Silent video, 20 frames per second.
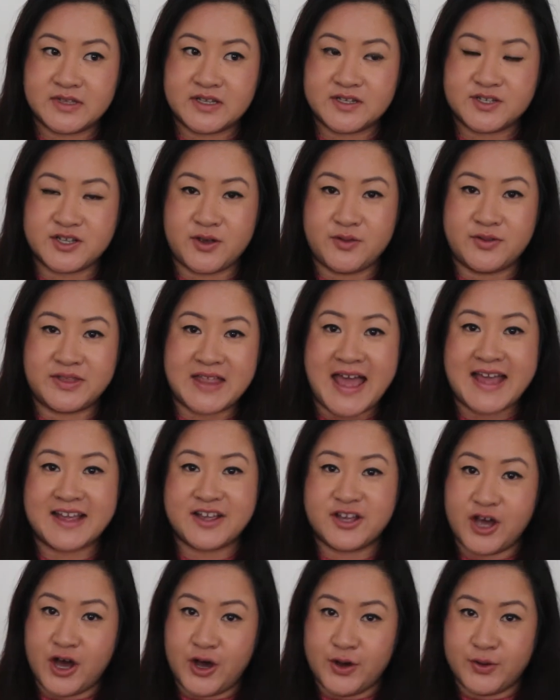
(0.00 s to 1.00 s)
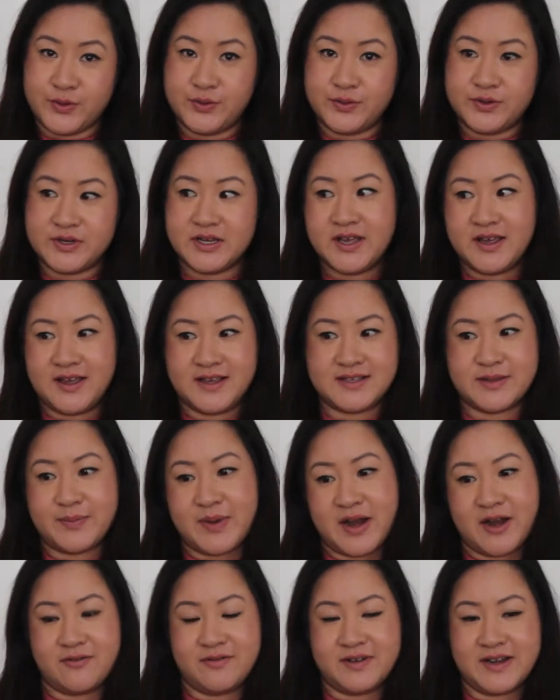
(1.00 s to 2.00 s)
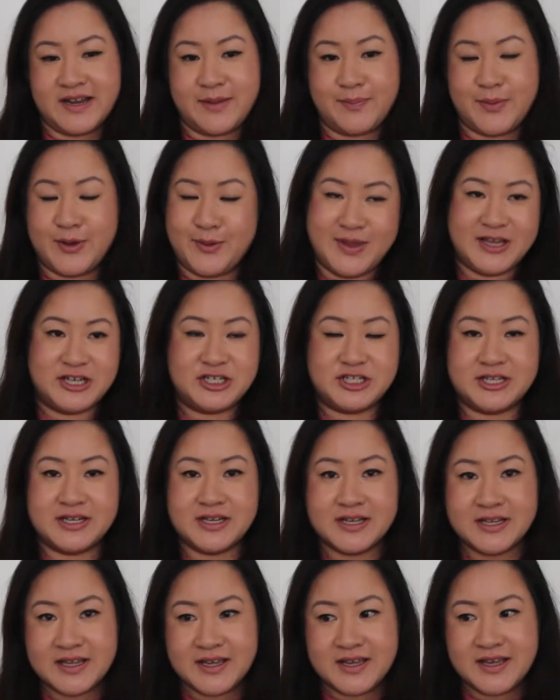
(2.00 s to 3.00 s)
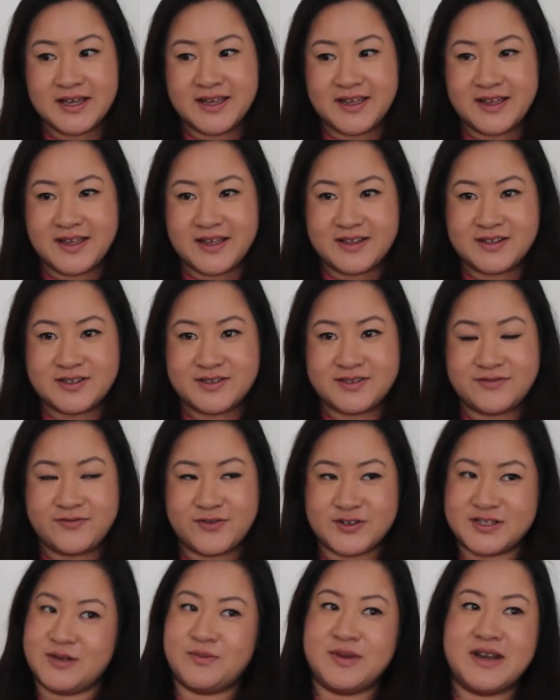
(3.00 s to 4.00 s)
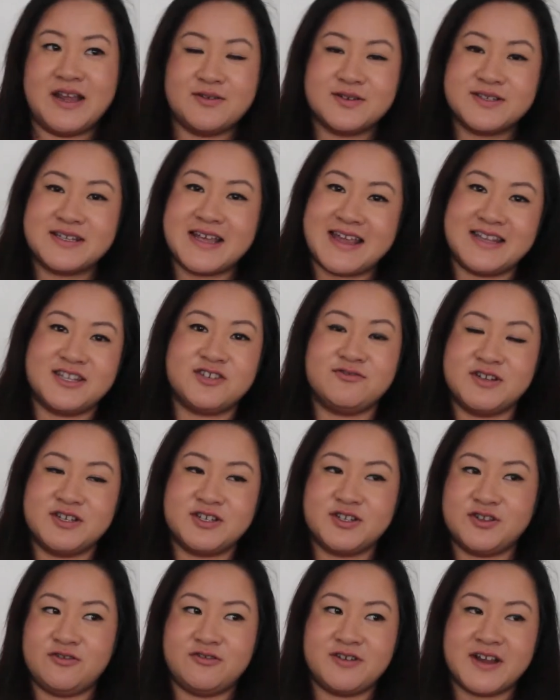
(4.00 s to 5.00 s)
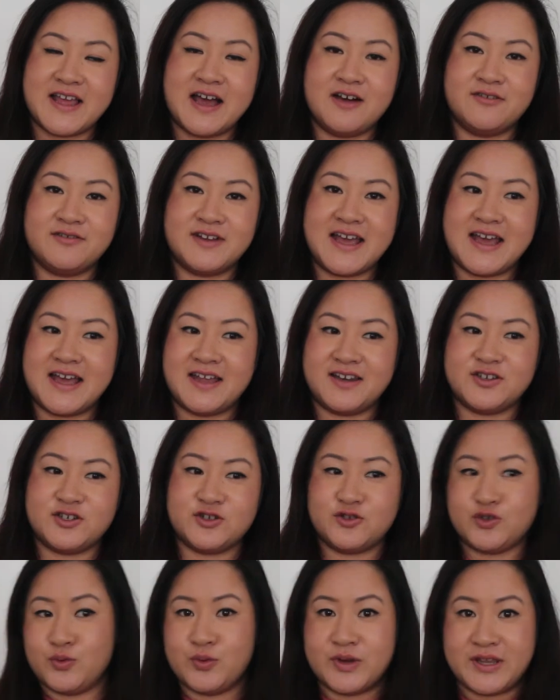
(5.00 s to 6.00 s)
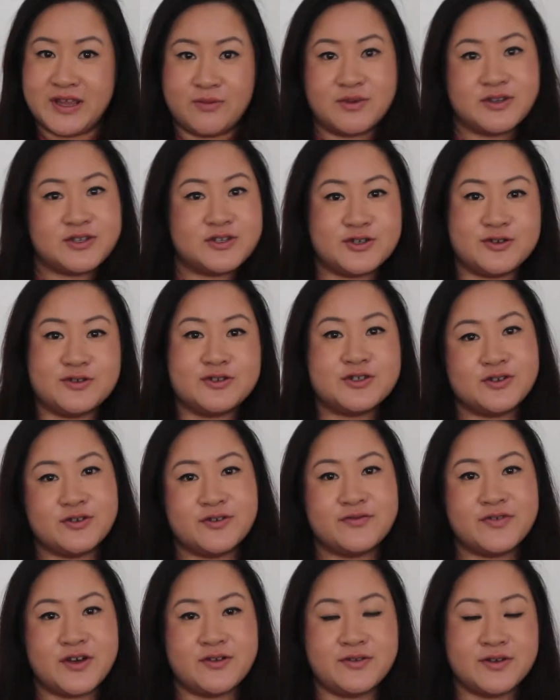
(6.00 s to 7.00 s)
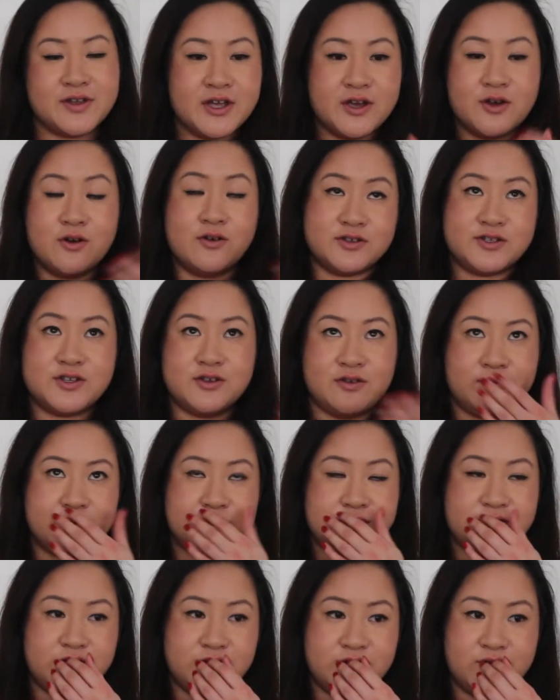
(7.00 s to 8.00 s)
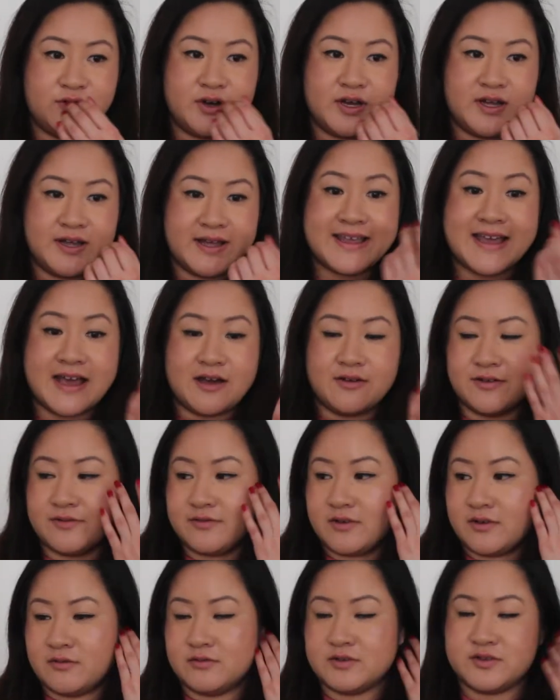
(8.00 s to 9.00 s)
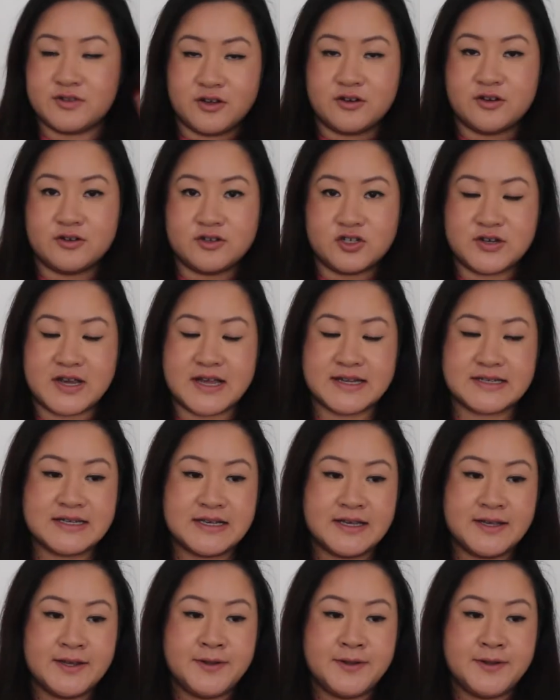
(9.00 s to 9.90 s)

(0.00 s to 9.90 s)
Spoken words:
So that code is apparently permission for someone else to enter into your account and do what they want to do to your phone or to your account or to your contract.